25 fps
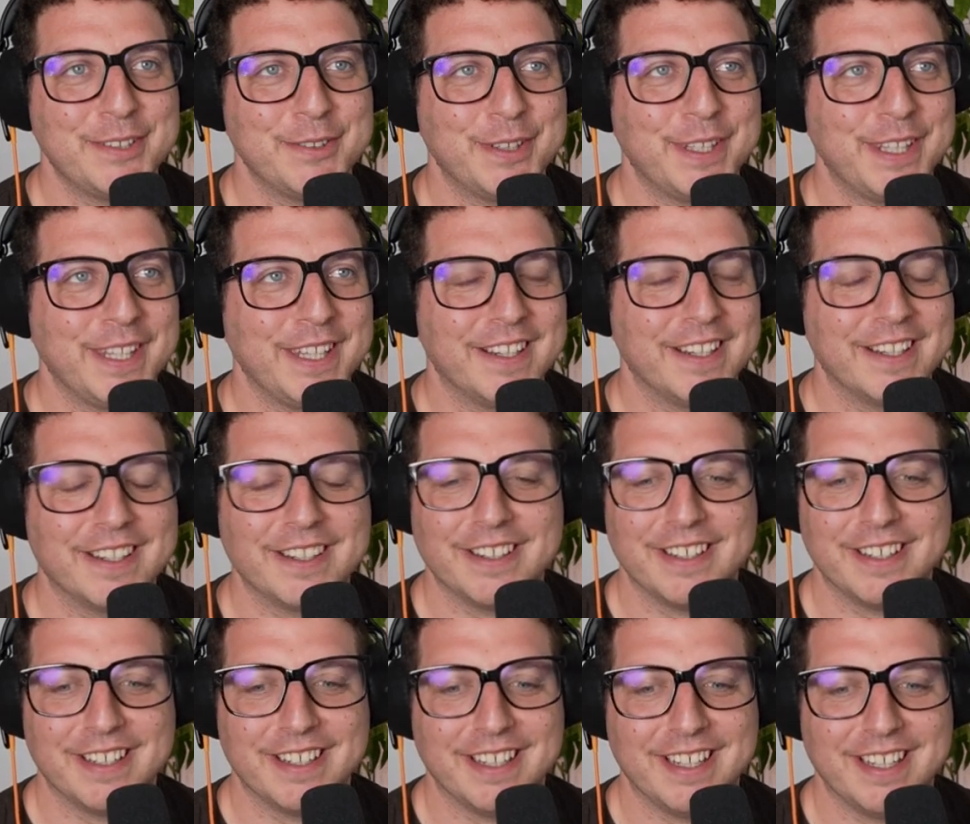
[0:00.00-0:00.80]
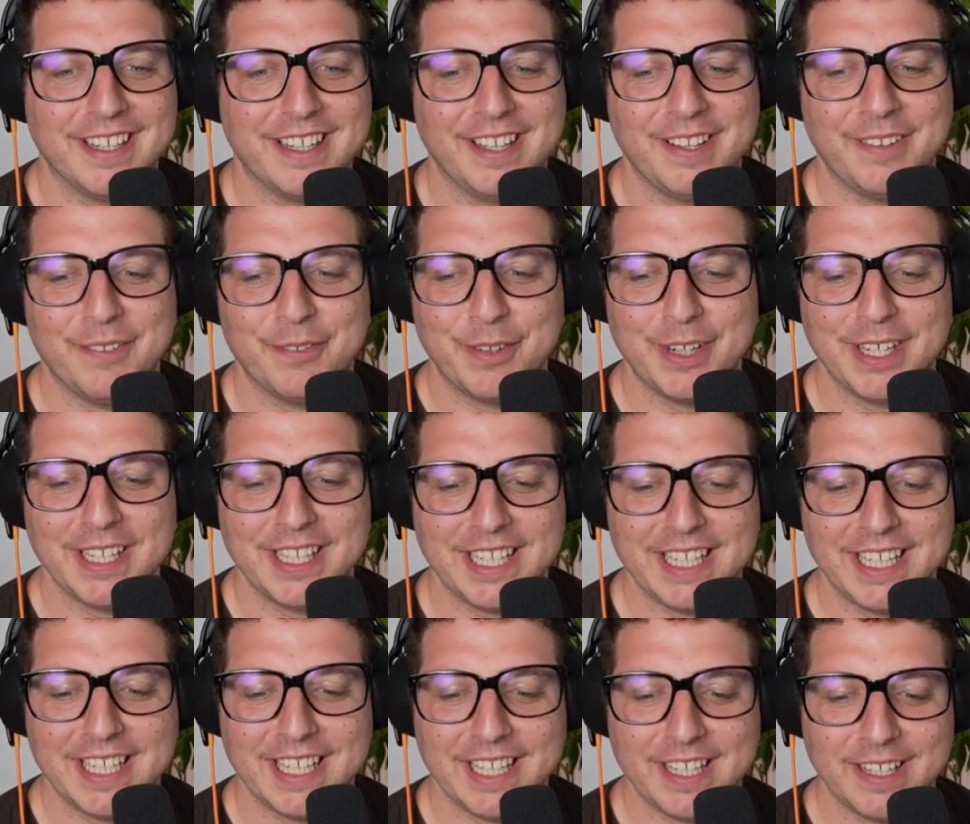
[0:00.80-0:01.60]
to hear. I
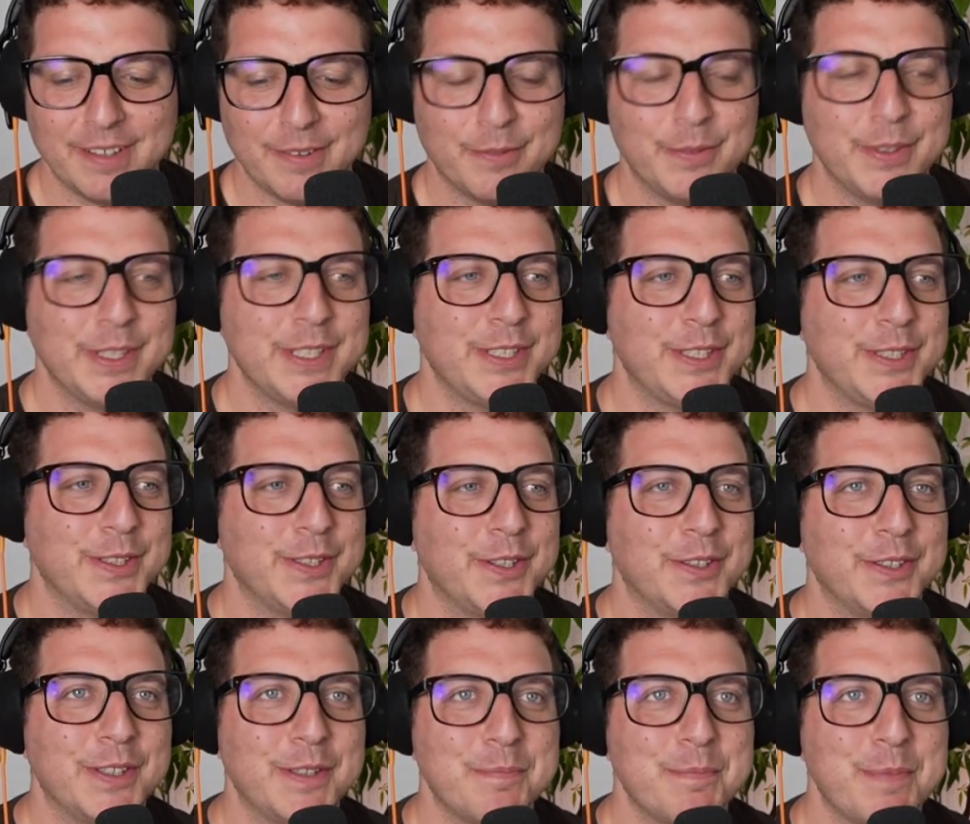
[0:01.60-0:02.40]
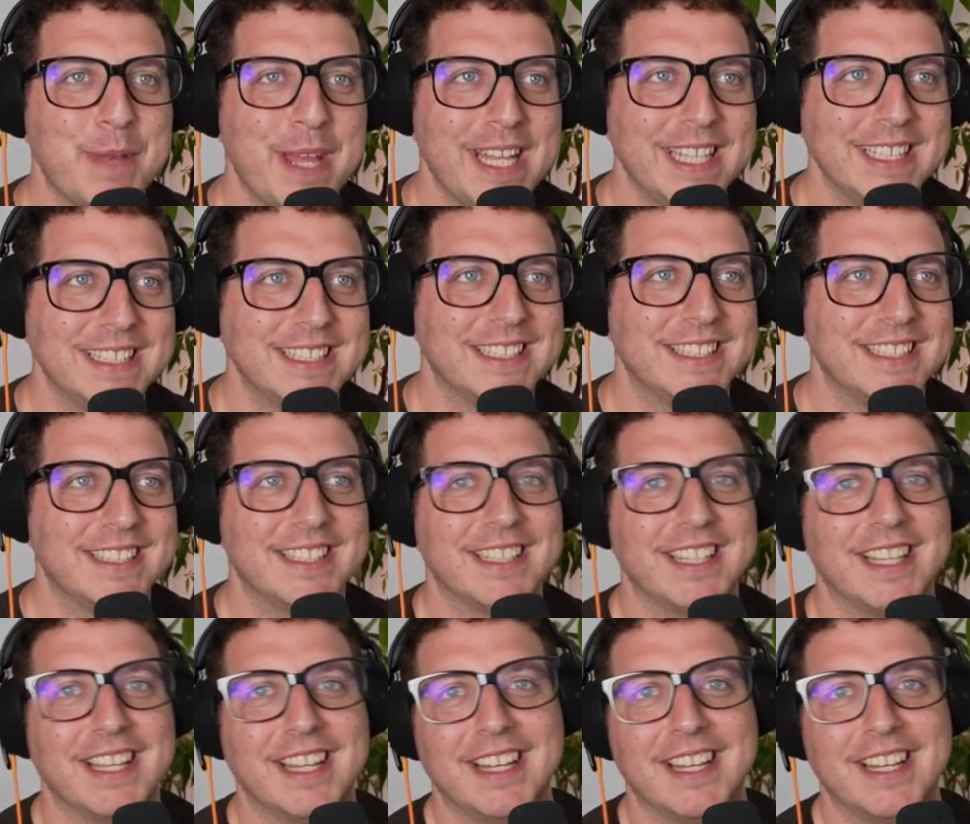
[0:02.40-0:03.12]
really wish you all the best.